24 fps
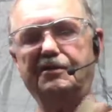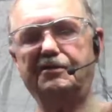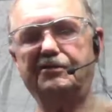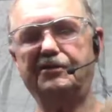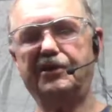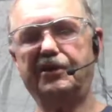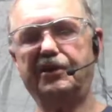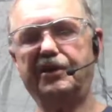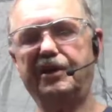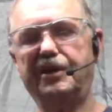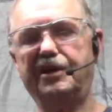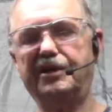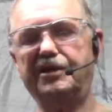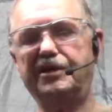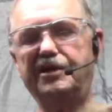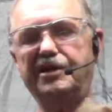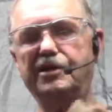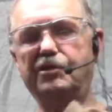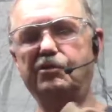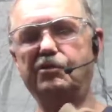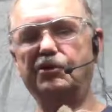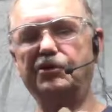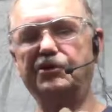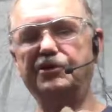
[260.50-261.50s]
the cut
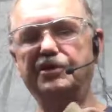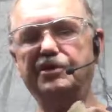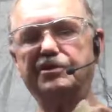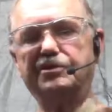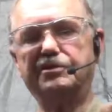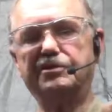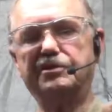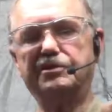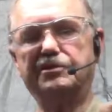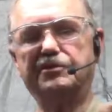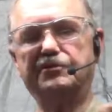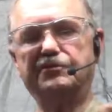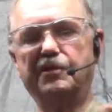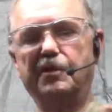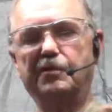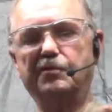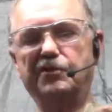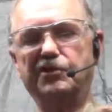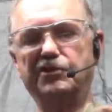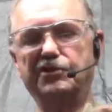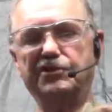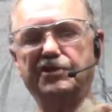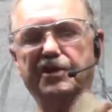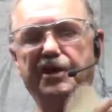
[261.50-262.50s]
equal distance from
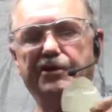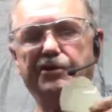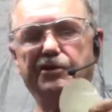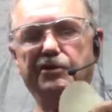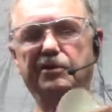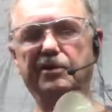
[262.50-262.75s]
the center